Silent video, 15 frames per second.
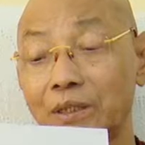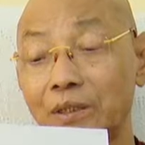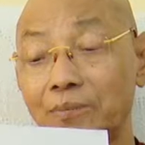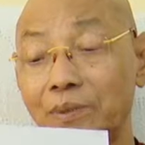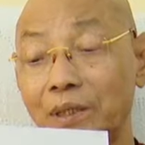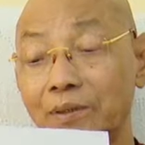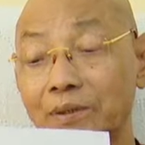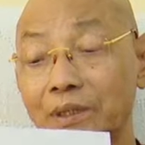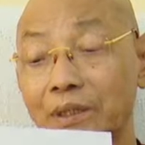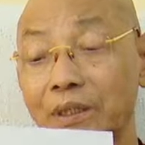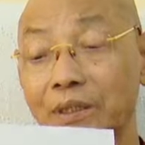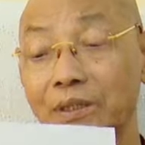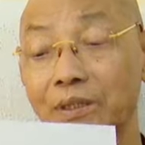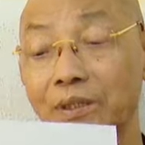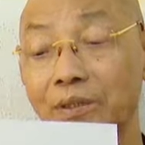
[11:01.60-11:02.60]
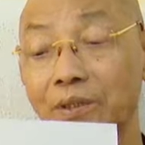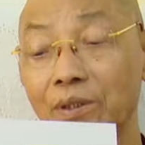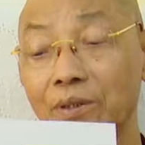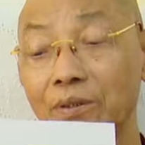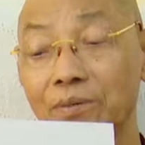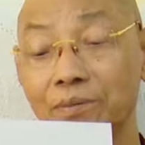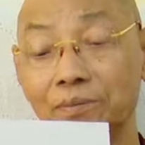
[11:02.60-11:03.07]
about his
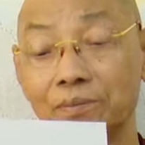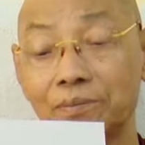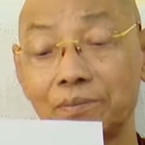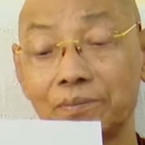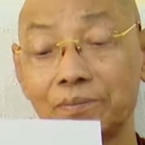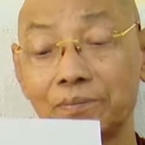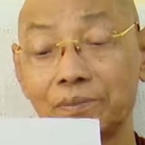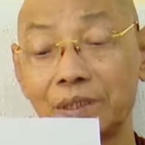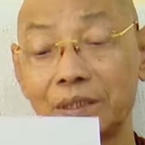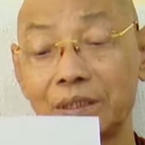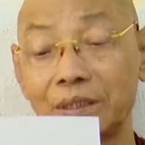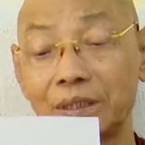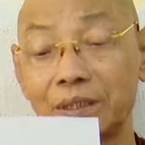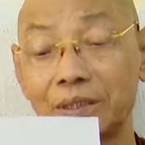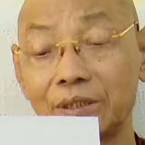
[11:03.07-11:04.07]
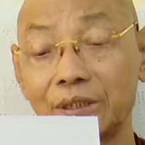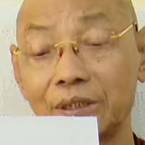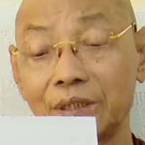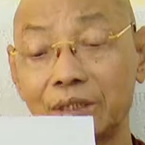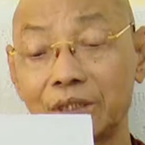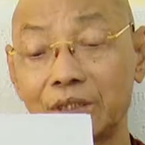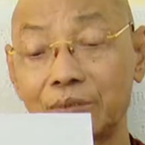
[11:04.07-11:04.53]
own
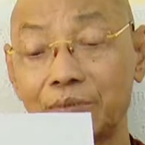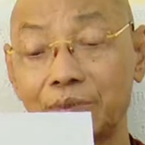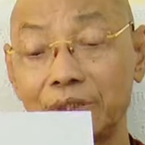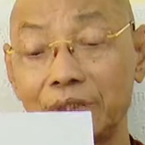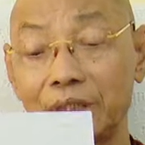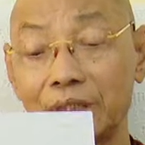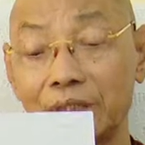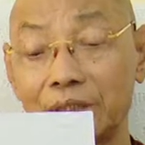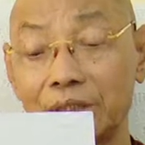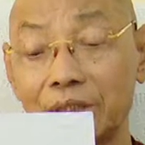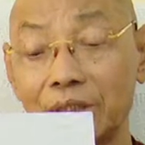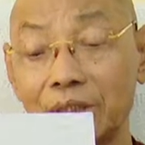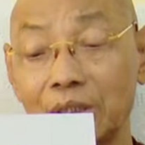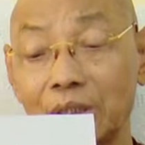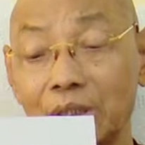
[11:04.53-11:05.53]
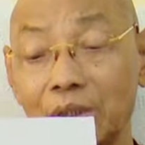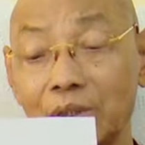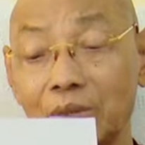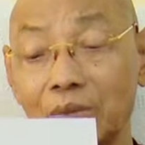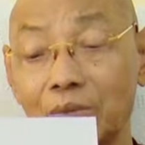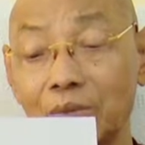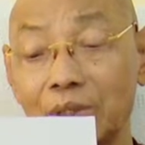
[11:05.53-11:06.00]
meditation experience?
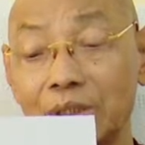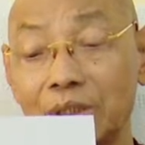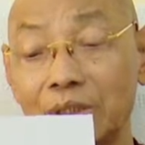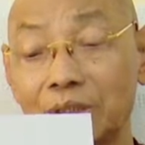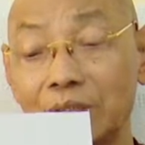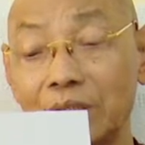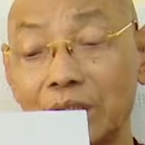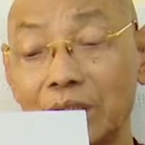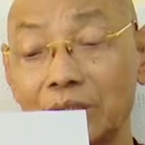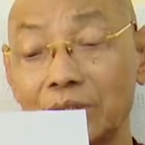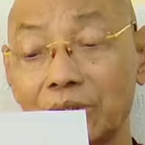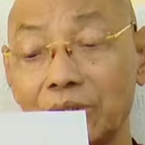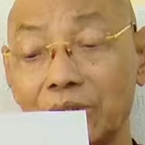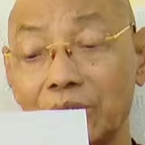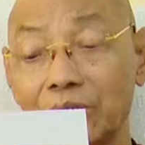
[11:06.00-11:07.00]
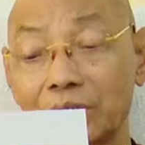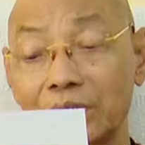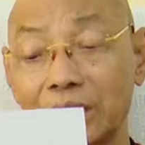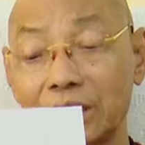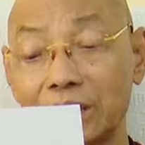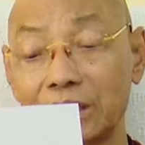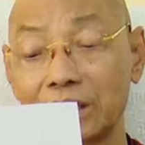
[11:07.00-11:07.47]
What teachers or
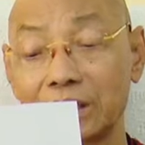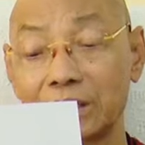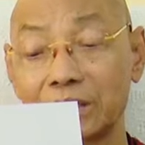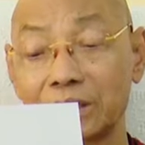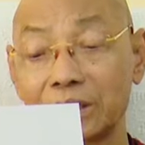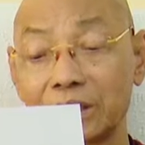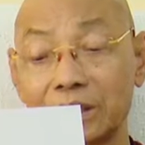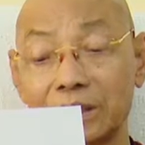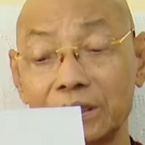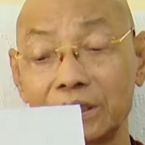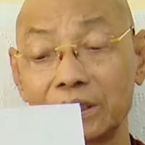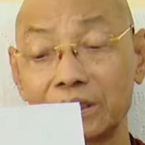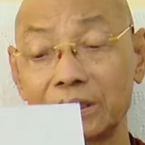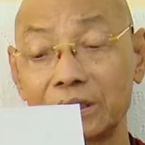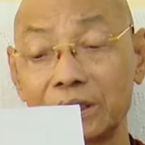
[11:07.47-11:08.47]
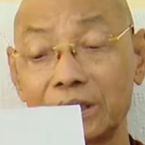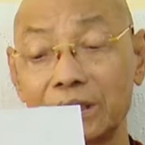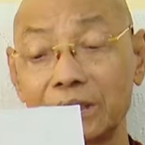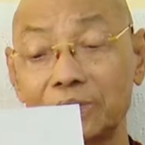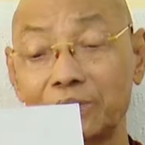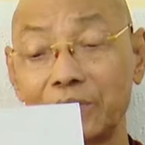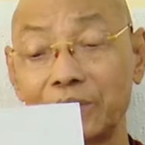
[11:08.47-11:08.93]
techniques,
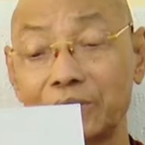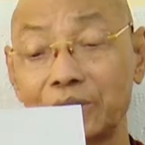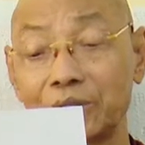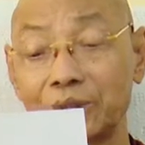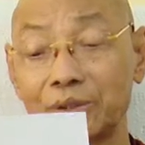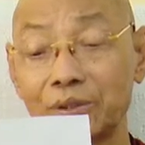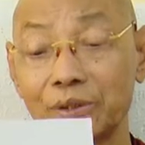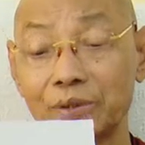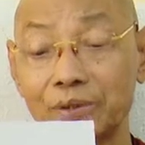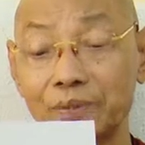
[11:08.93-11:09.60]
daily practice?